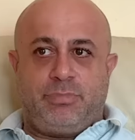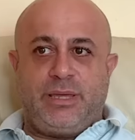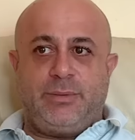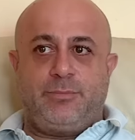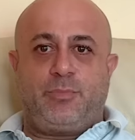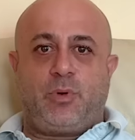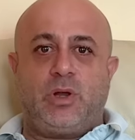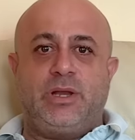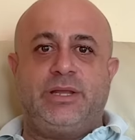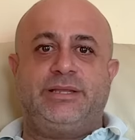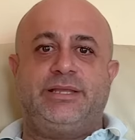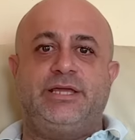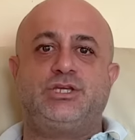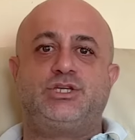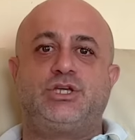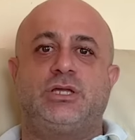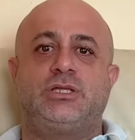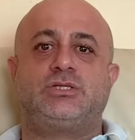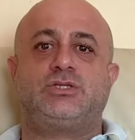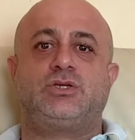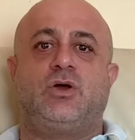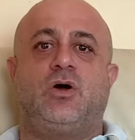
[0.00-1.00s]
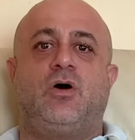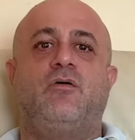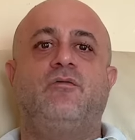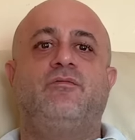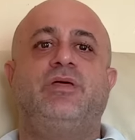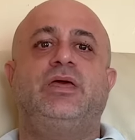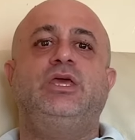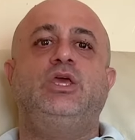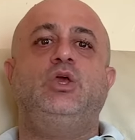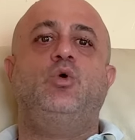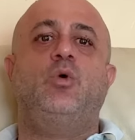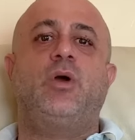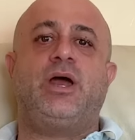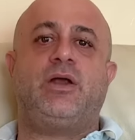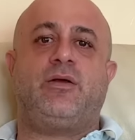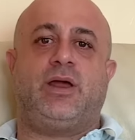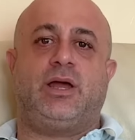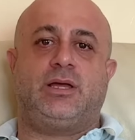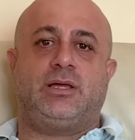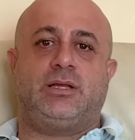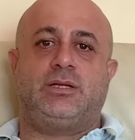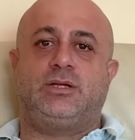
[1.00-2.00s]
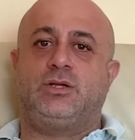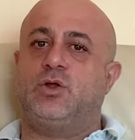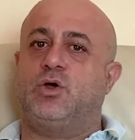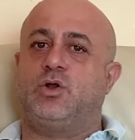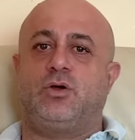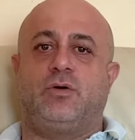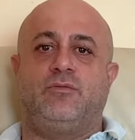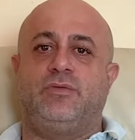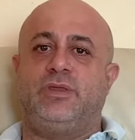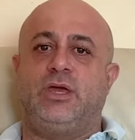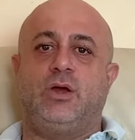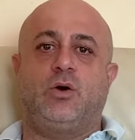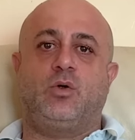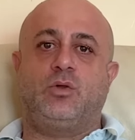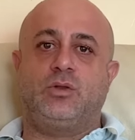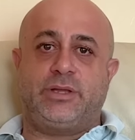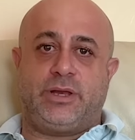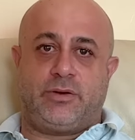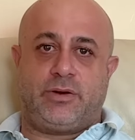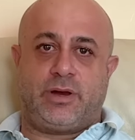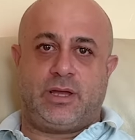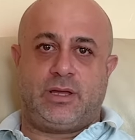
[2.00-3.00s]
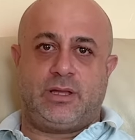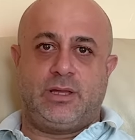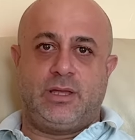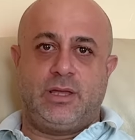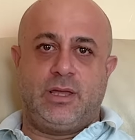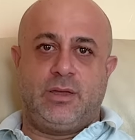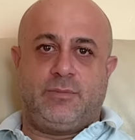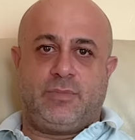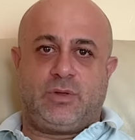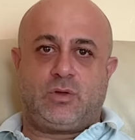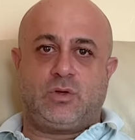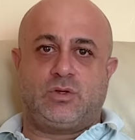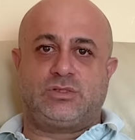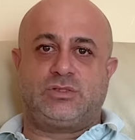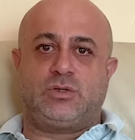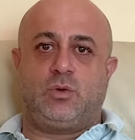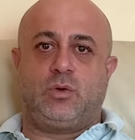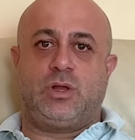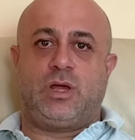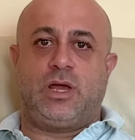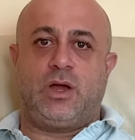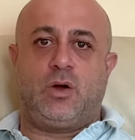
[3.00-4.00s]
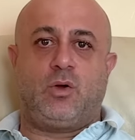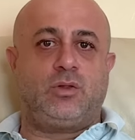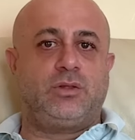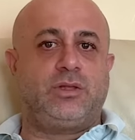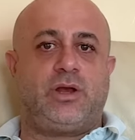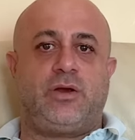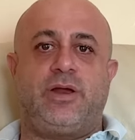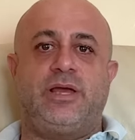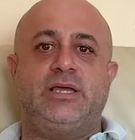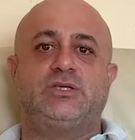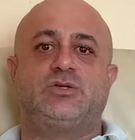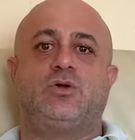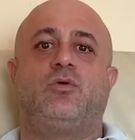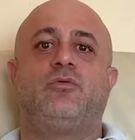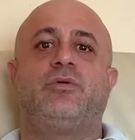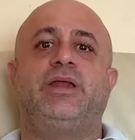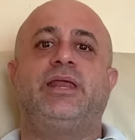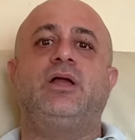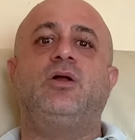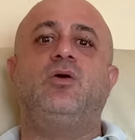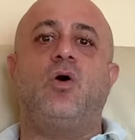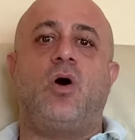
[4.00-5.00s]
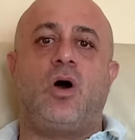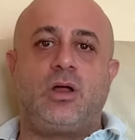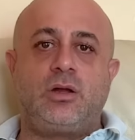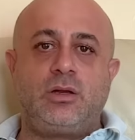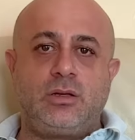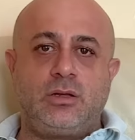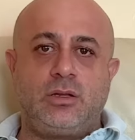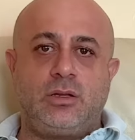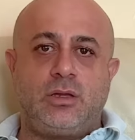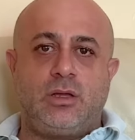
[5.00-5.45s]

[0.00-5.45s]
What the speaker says: Be politicians of the new era, not of the old era, because the old era is already gone.